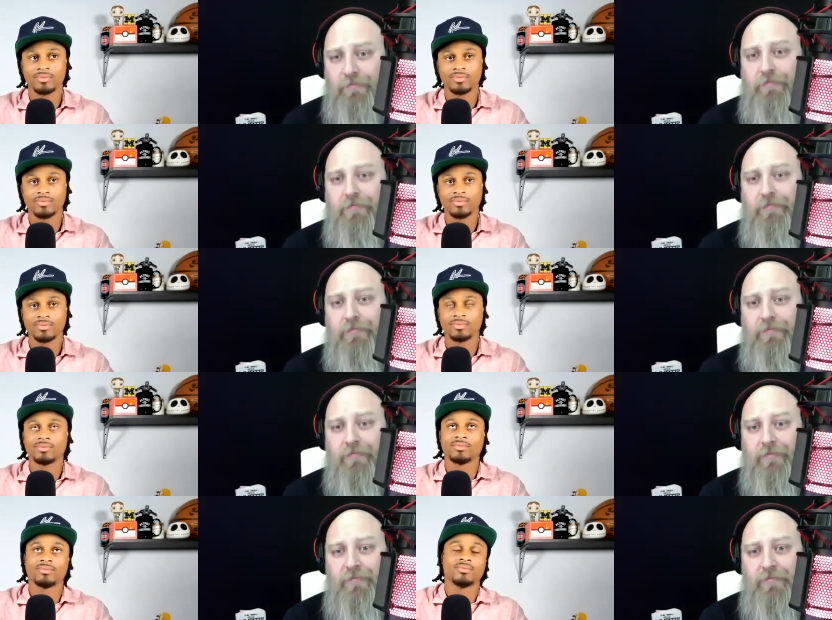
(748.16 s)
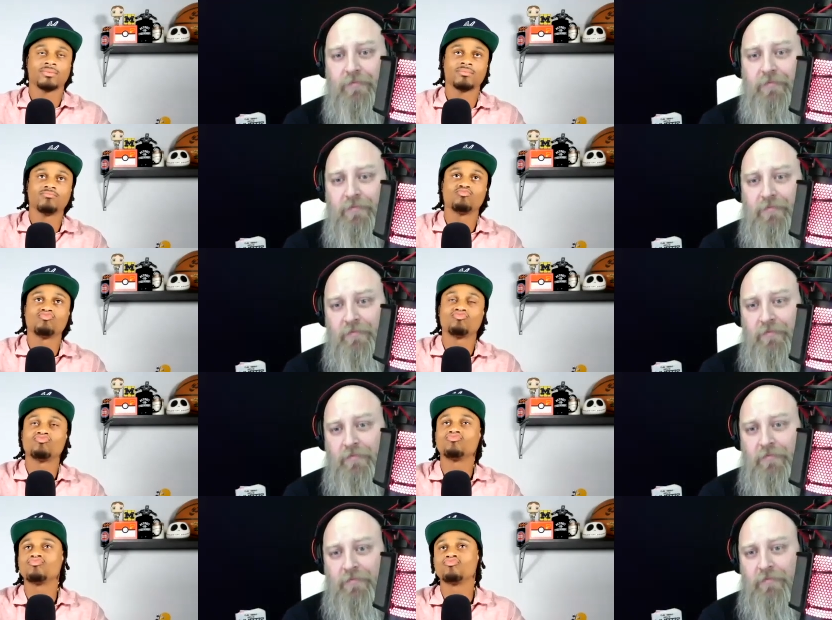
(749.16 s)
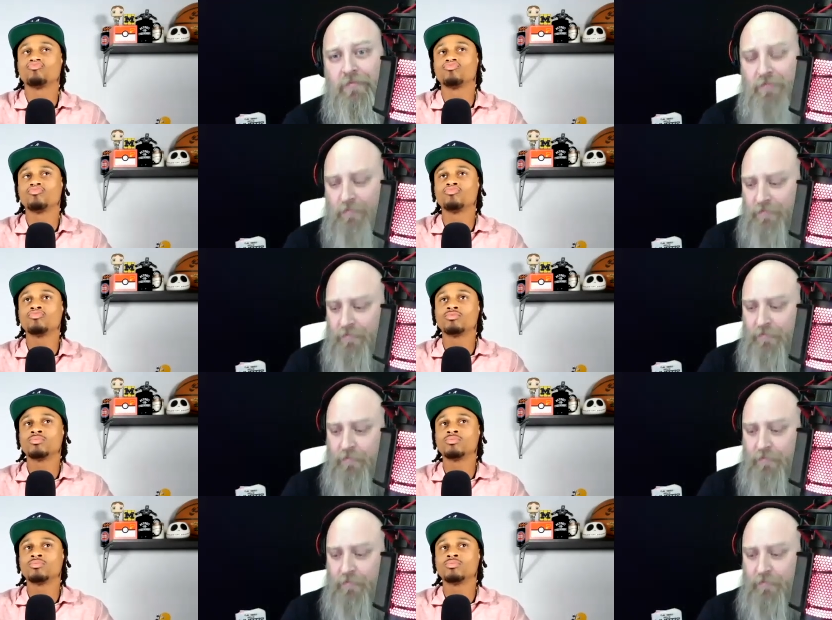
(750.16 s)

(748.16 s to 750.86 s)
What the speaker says: Nobody speaks.